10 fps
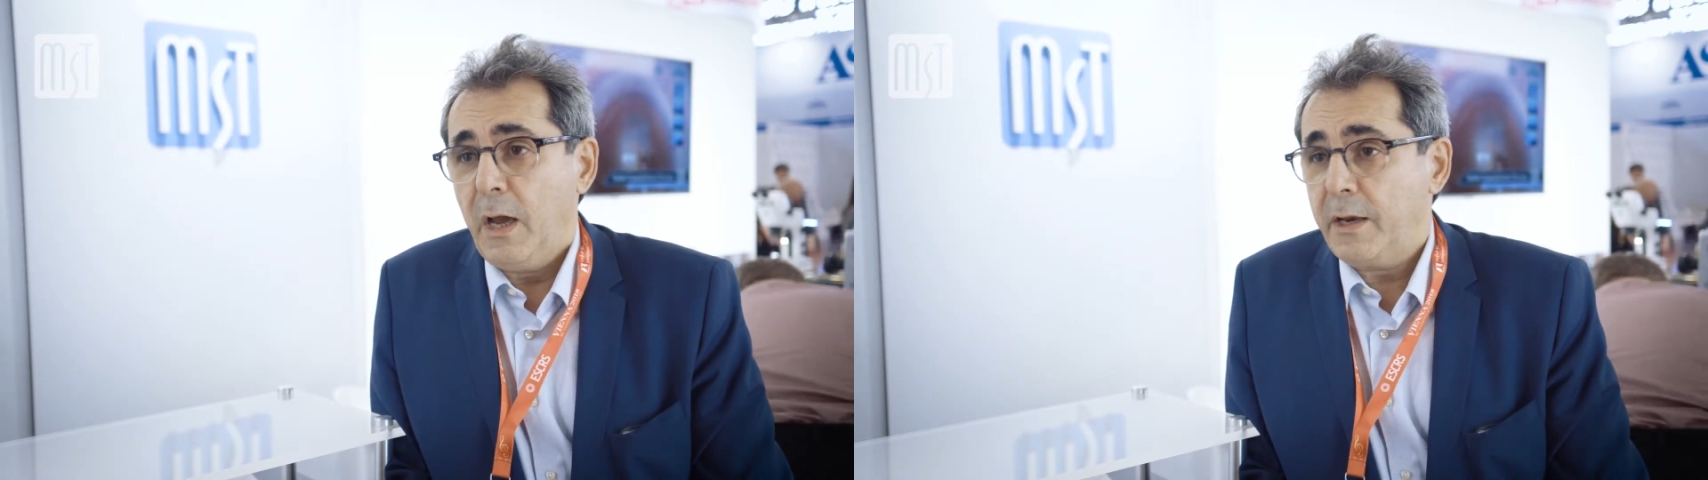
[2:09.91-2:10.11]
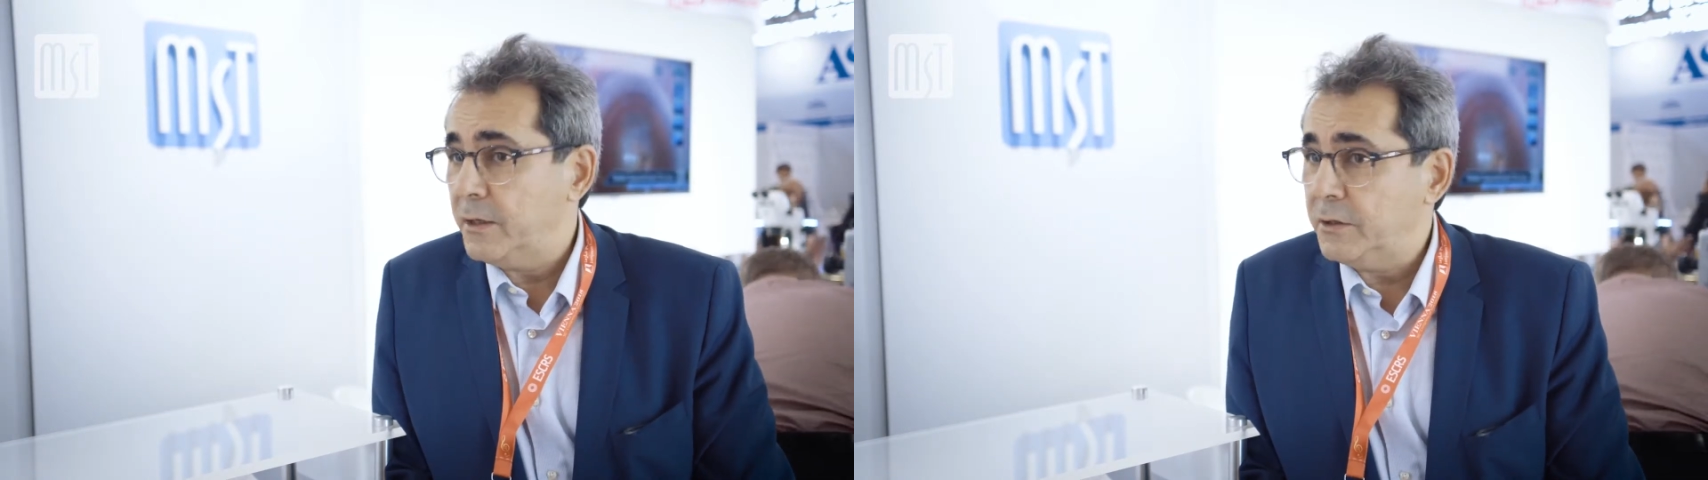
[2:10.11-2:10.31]

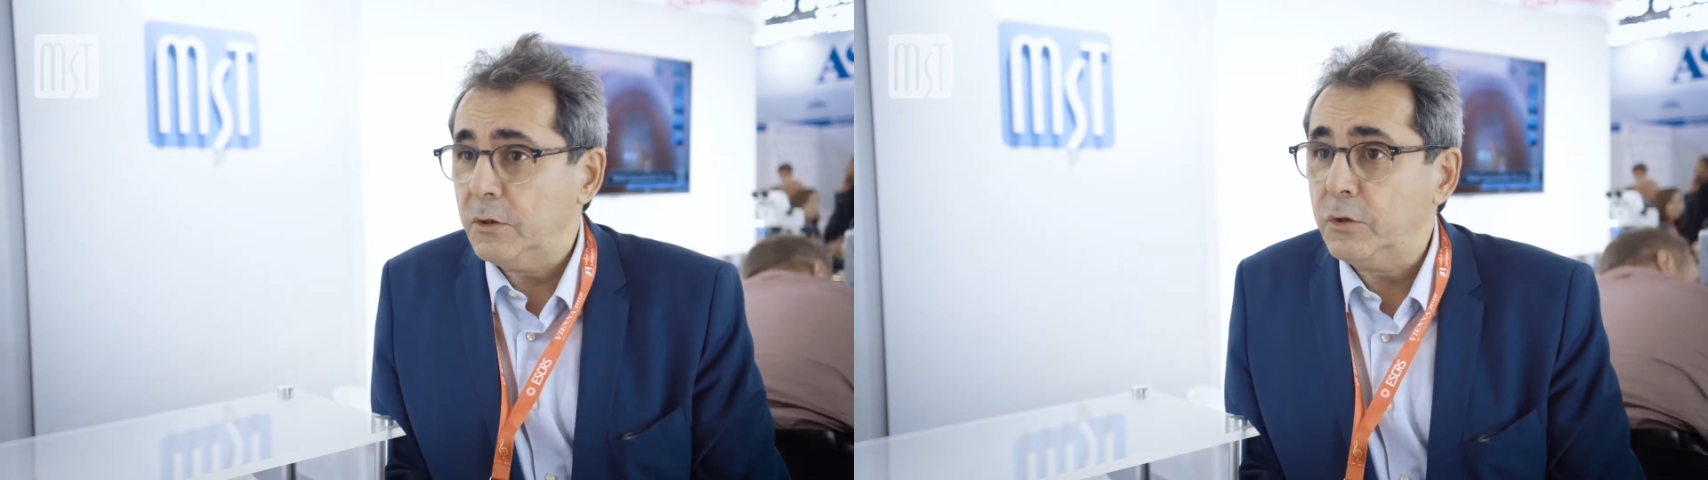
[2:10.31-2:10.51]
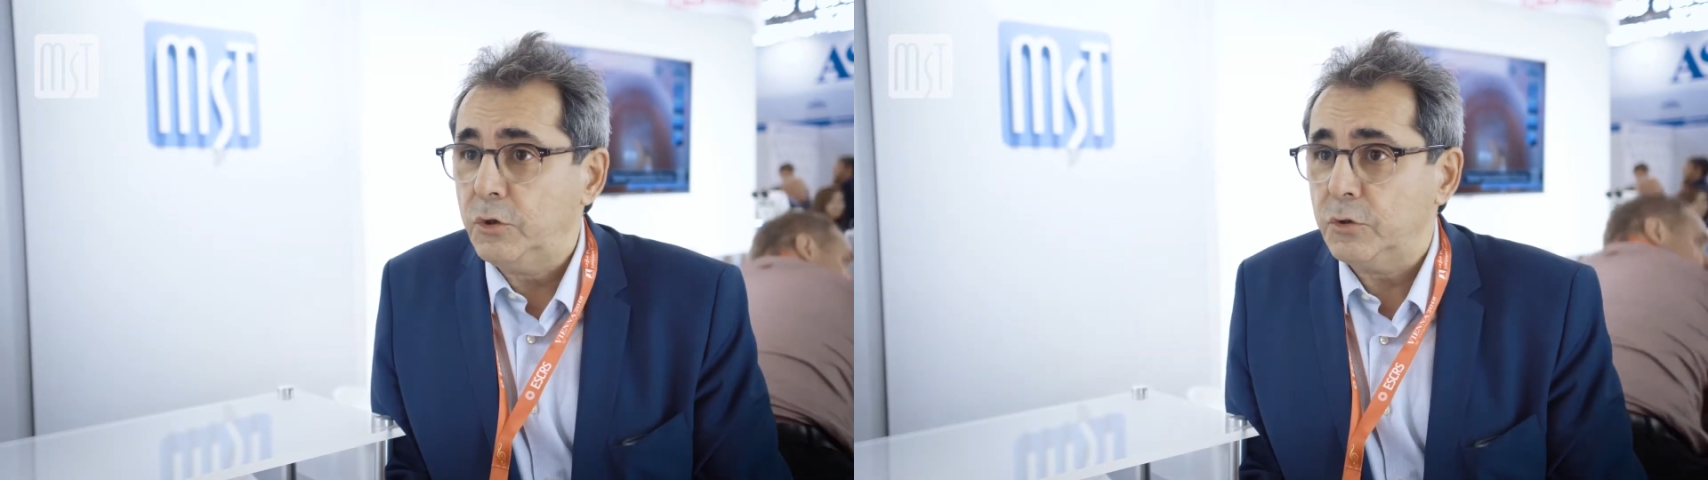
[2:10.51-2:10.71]
and I
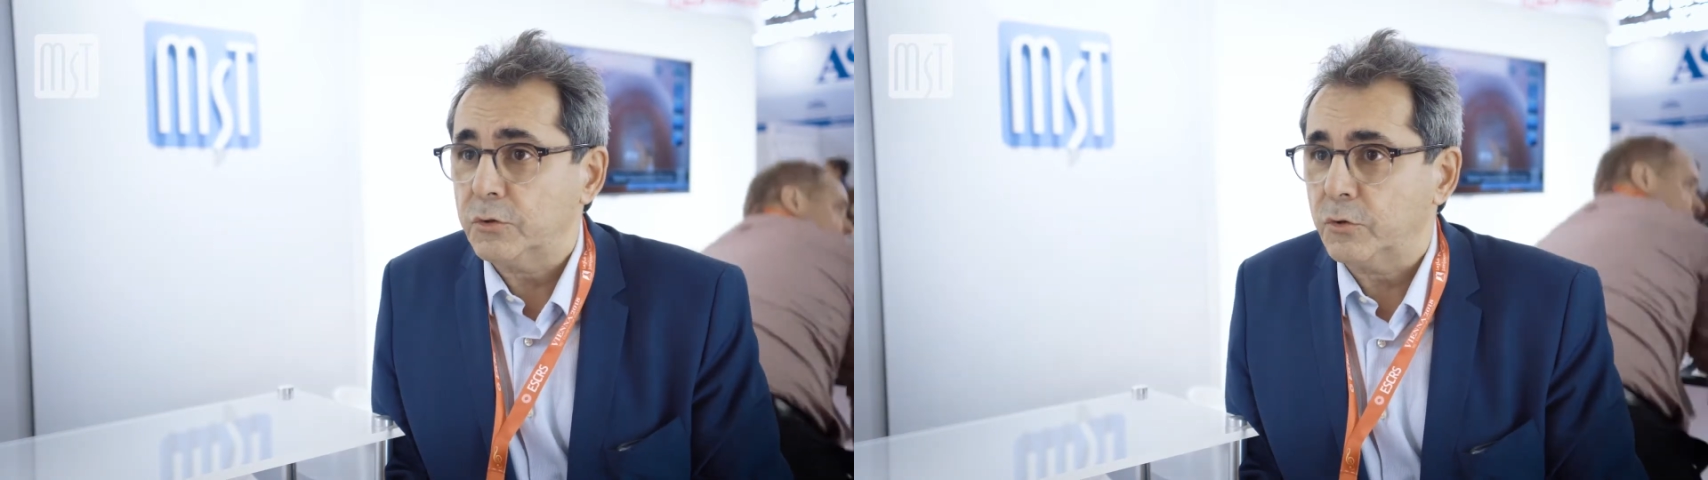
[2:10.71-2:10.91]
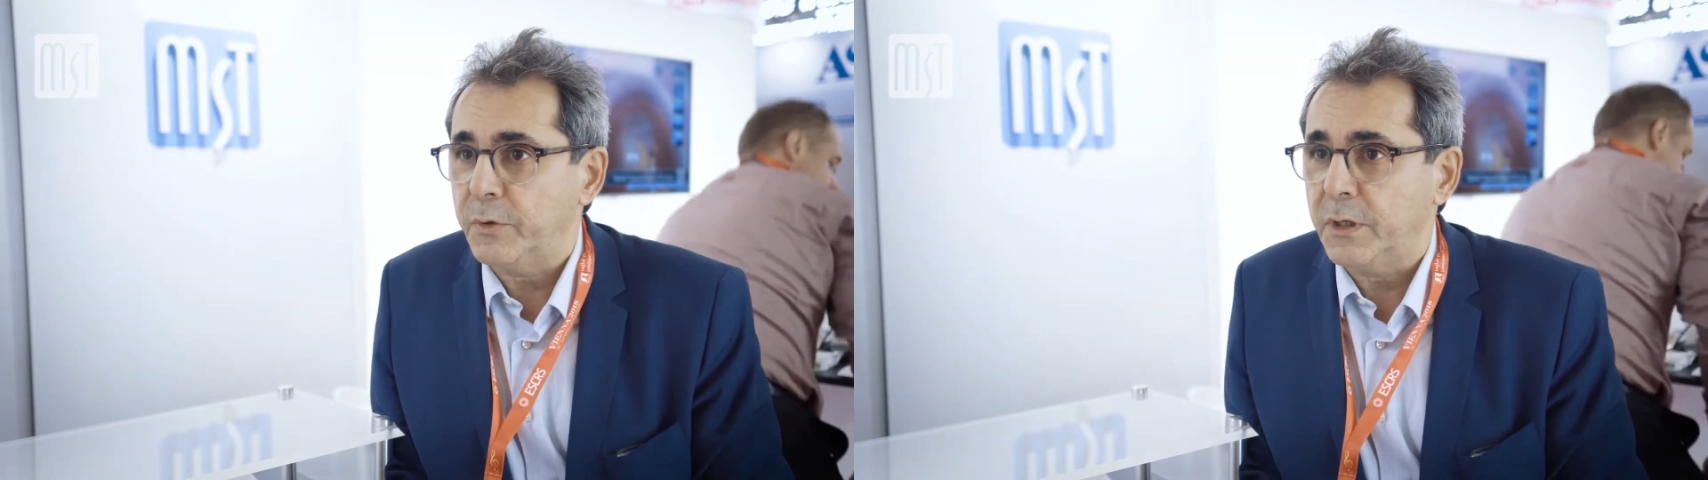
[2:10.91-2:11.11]
didn't
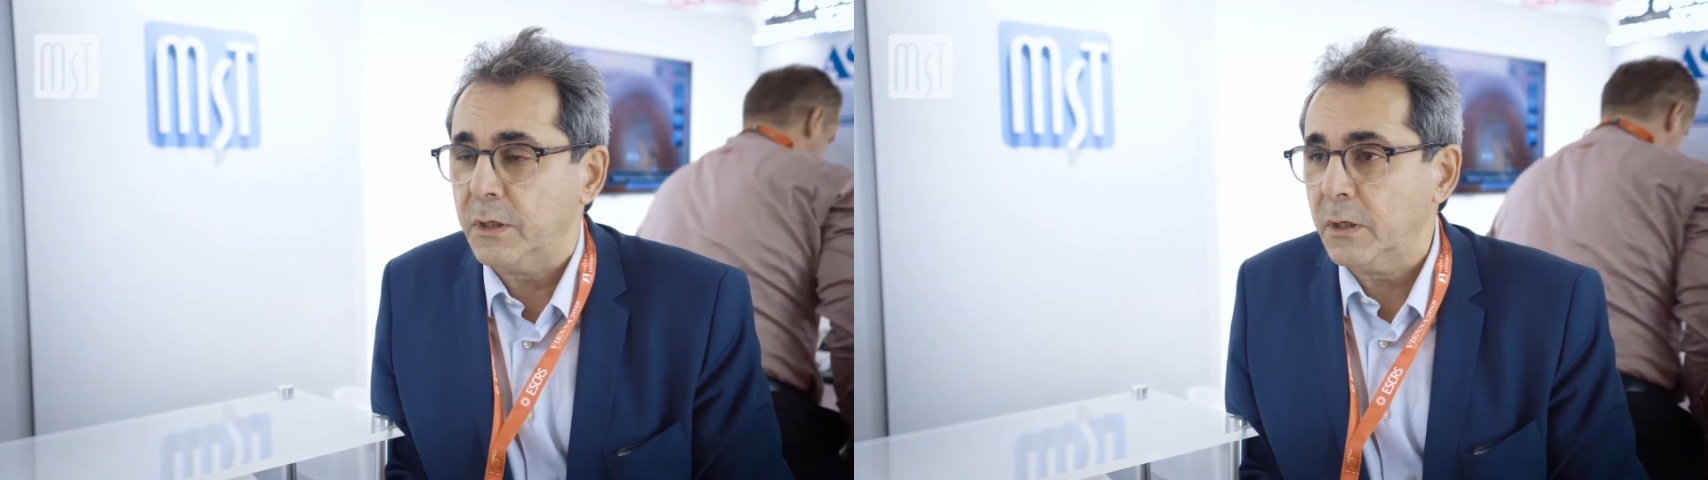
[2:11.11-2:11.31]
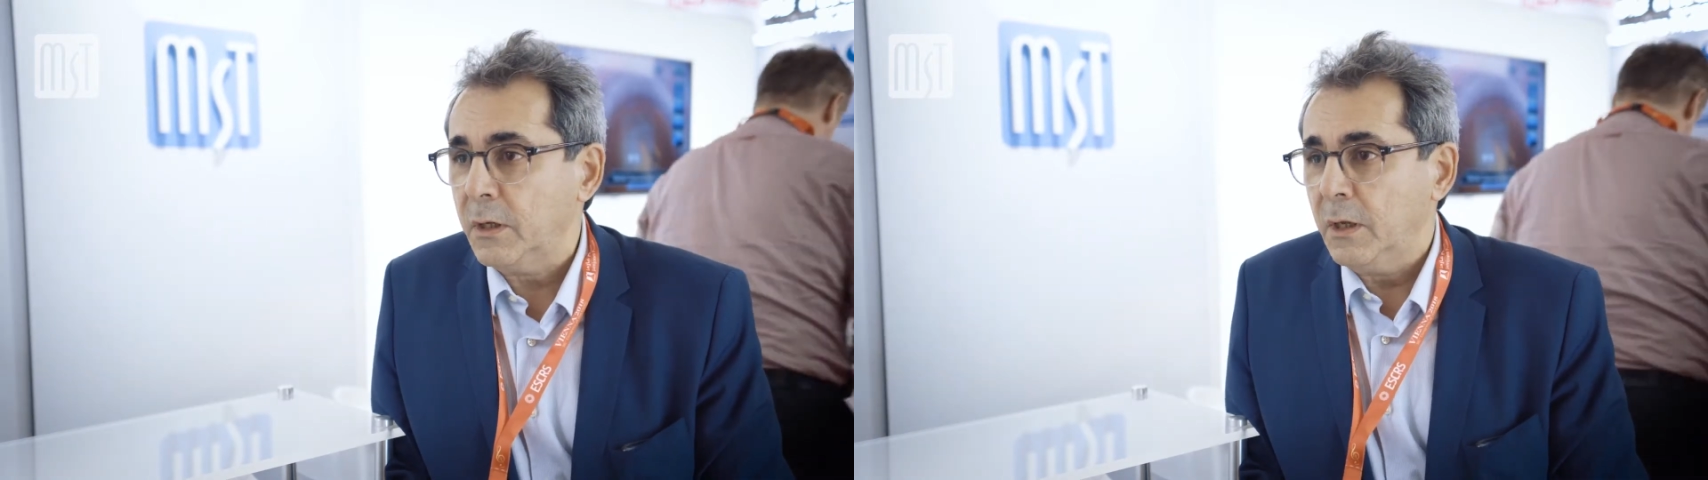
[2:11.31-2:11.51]
use a ring.